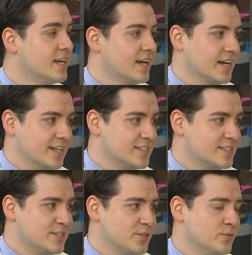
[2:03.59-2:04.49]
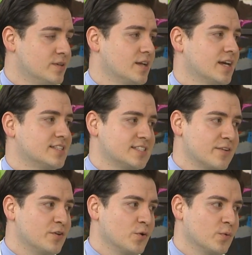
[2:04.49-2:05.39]
uh, Institute at
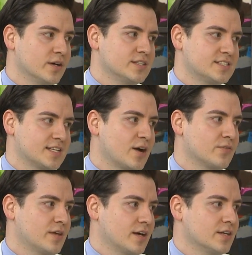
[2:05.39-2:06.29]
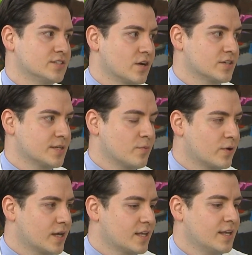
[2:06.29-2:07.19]
701 South
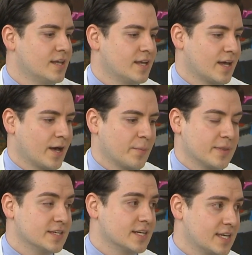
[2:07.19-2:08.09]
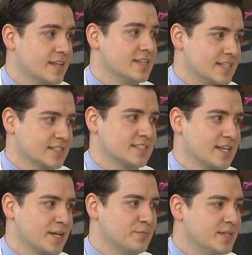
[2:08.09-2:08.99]
Zarzamora. Hmm. Um, again, the Texas
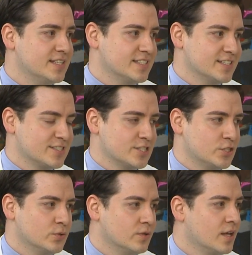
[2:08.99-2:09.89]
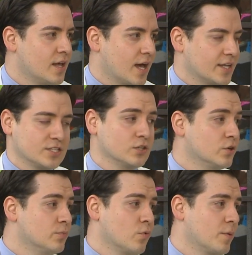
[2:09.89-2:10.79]
Diabetes Institute to
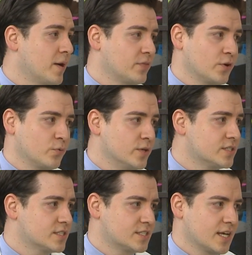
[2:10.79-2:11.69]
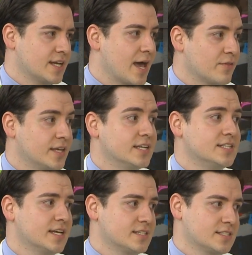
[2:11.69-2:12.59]
learn more about their risks and how they can
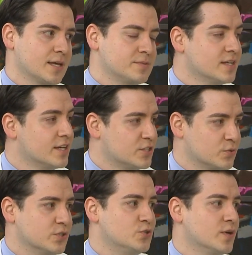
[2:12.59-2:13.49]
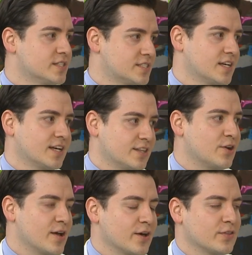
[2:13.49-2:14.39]
take steps to address uh,
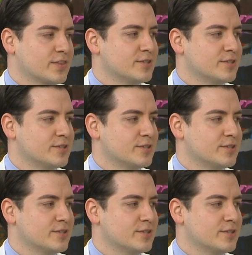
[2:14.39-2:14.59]
their health.